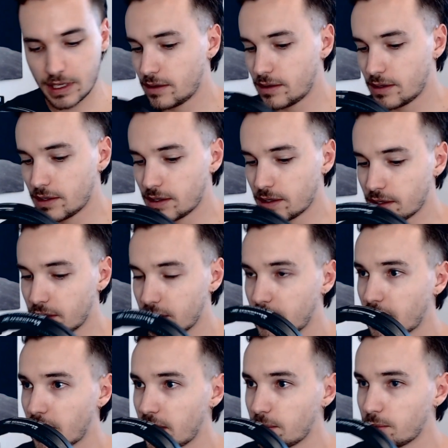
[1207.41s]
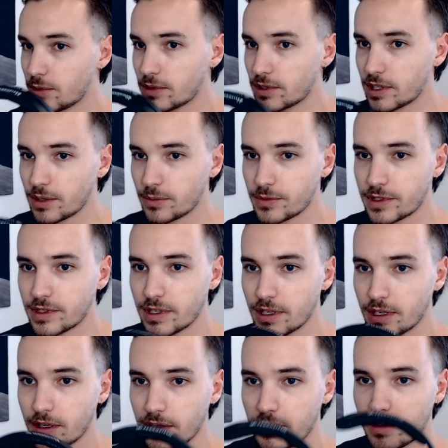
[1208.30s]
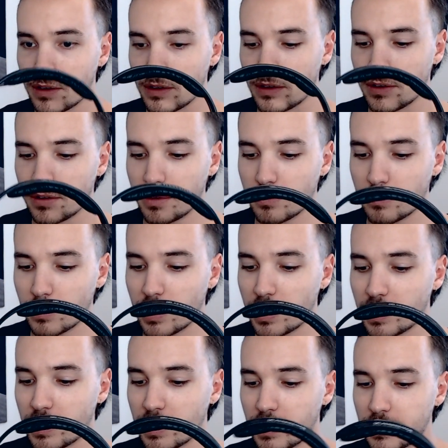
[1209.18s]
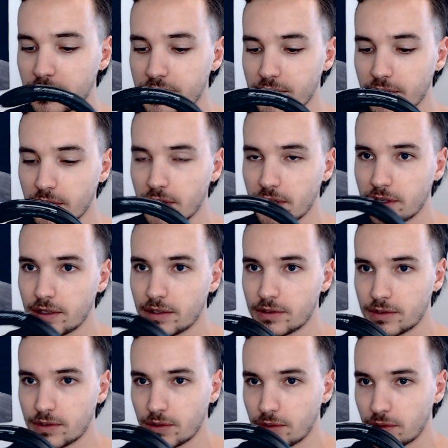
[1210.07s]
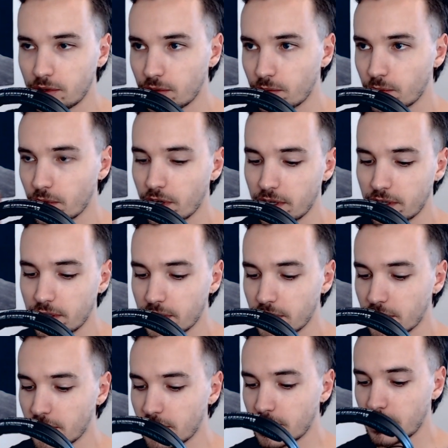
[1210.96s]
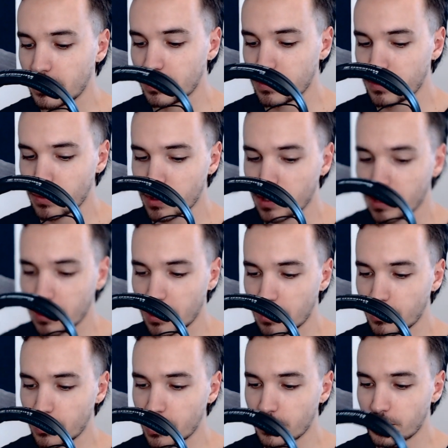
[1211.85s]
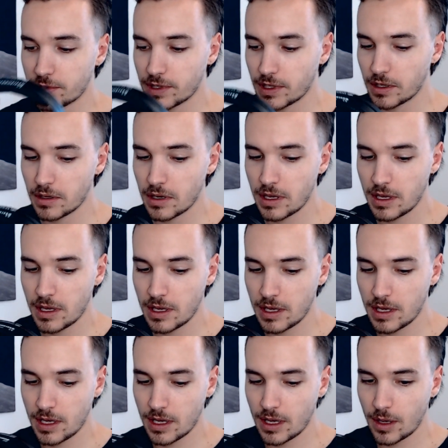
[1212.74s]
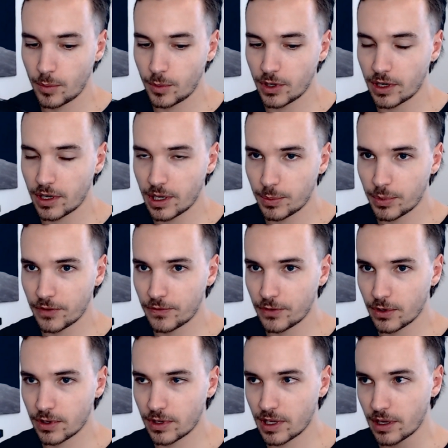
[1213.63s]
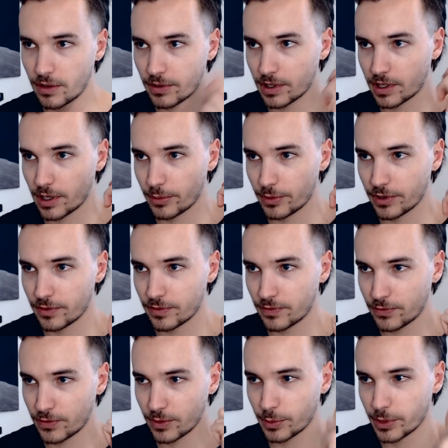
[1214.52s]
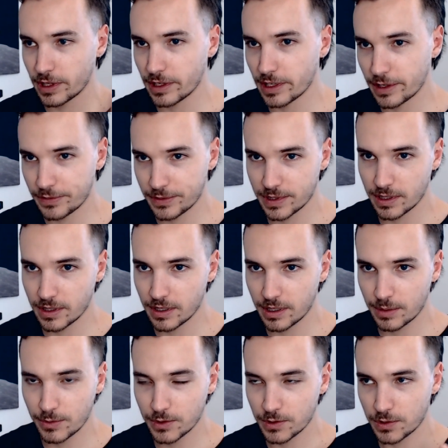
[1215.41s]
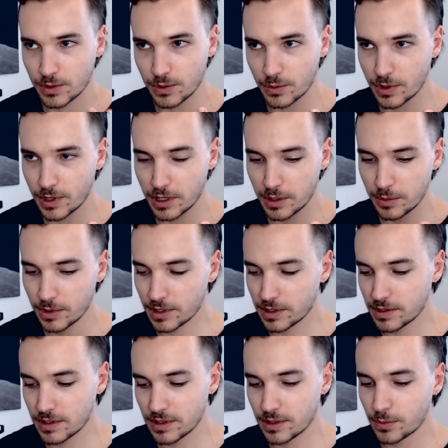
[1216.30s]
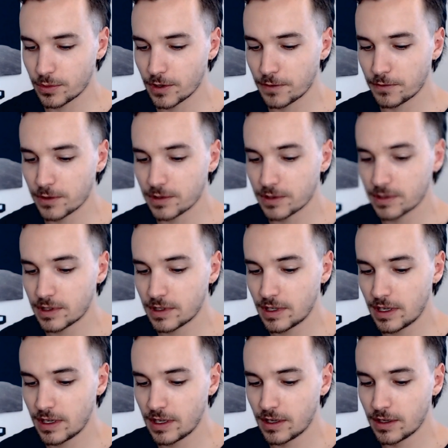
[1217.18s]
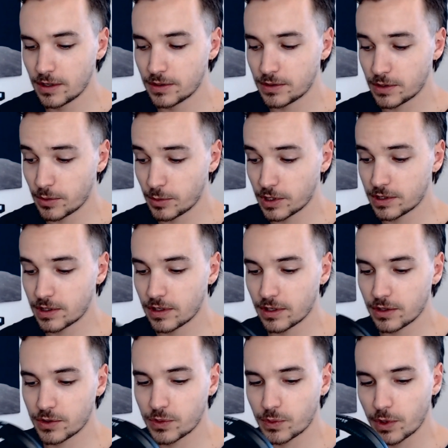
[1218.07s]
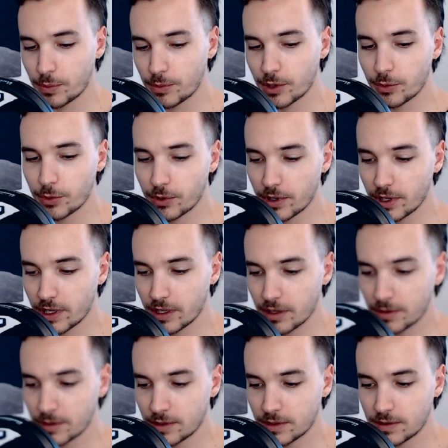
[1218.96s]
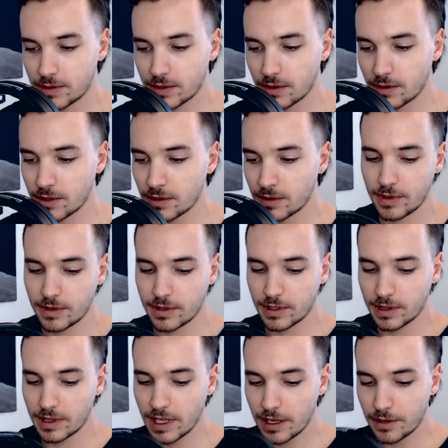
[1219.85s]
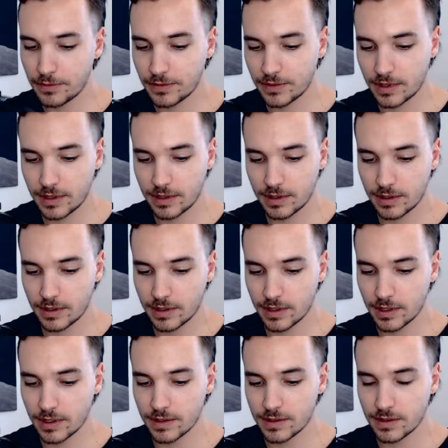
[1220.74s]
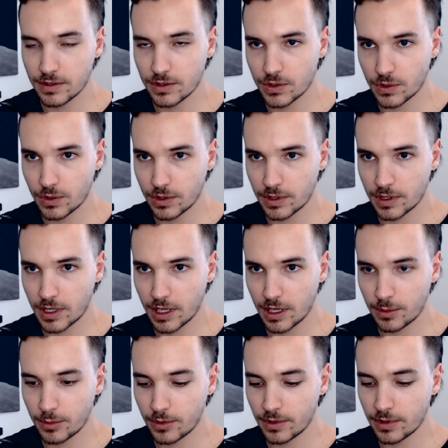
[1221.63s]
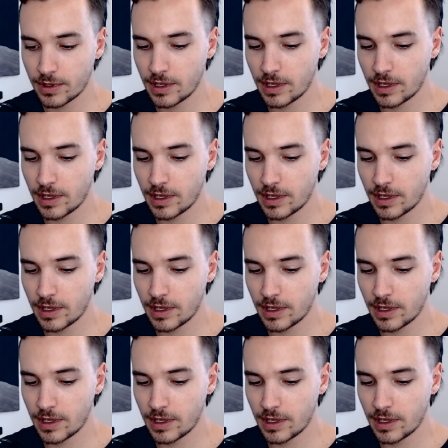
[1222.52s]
the cable comes down on the right hand side. So on your right ear is where the cable comes down. But I prefer to have it coming from my left side. I'm not sure why, but it's just a preference. So I'm actually going to swap them around so that the left is the short cable